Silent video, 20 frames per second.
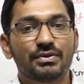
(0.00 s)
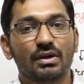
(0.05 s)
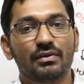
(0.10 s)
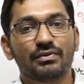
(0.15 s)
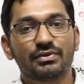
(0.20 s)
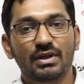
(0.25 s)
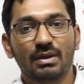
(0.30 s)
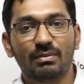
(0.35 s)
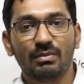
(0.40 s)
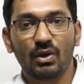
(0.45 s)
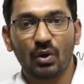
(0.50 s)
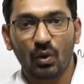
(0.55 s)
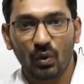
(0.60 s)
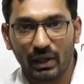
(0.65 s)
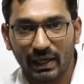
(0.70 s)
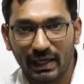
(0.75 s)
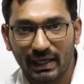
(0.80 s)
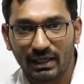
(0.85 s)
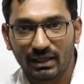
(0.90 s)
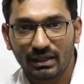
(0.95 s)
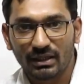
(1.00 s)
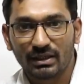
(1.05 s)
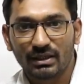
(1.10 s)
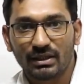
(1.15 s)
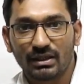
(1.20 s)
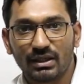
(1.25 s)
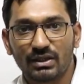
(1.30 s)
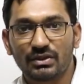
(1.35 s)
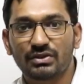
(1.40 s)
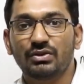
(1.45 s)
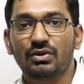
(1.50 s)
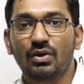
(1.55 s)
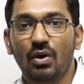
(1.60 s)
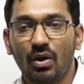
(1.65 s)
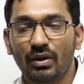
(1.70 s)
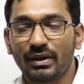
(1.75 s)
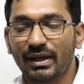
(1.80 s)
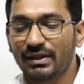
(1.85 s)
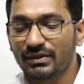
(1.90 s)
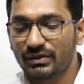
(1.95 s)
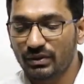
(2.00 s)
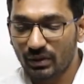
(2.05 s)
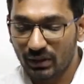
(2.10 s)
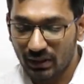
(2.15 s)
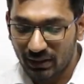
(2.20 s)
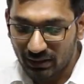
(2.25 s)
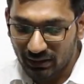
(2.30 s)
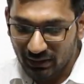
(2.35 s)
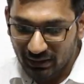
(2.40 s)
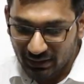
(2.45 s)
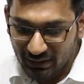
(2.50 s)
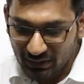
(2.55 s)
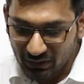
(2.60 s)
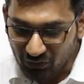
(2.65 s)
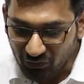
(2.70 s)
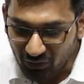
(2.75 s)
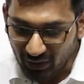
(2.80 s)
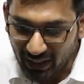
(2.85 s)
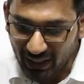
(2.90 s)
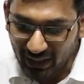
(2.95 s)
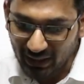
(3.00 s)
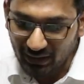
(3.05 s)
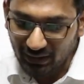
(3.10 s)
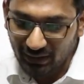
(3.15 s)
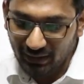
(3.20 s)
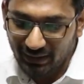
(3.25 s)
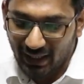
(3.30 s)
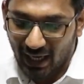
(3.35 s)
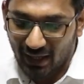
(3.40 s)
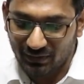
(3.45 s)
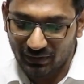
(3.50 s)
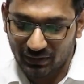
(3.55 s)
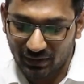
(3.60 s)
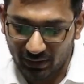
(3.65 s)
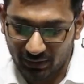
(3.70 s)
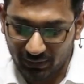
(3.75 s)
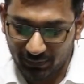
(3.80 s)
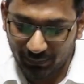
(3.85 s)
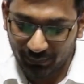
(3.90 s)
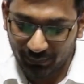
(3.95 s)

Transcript: of some loading is known as your strain tensor,